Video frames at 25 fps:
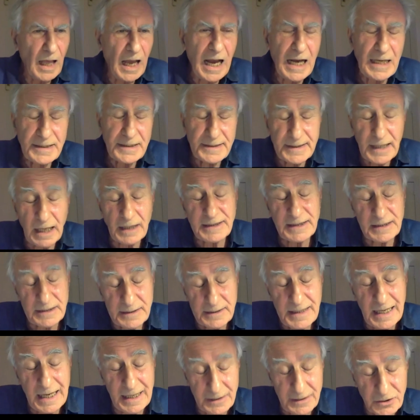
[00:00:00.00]
I
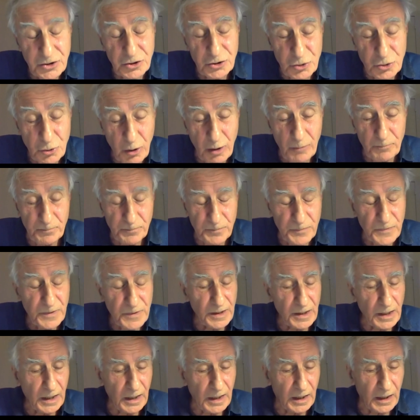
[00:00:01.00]
started then to do
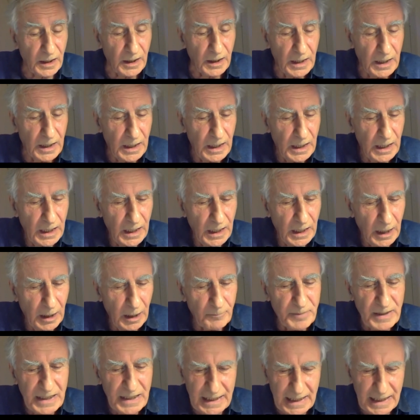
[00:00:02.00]
a
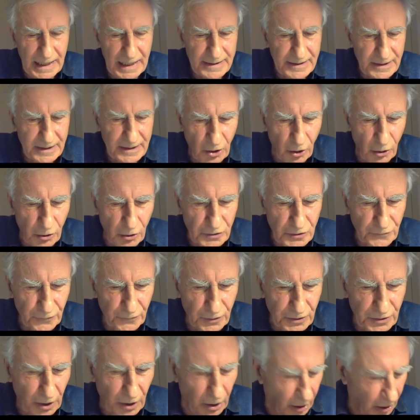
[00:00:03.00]
B-Lit at
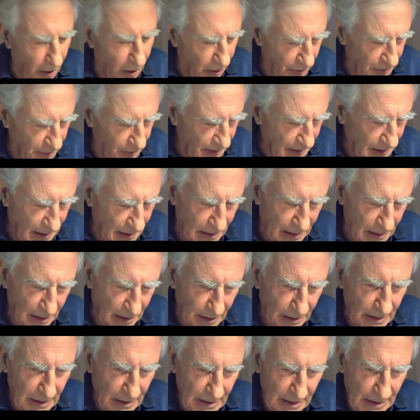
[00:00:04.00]
Oxford
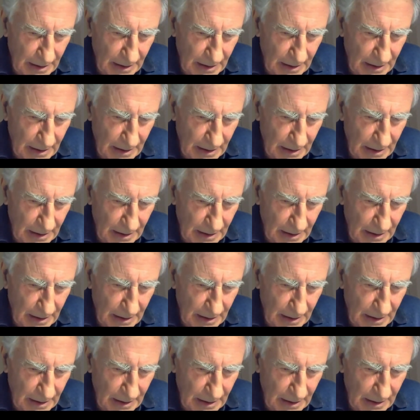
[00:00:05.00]
on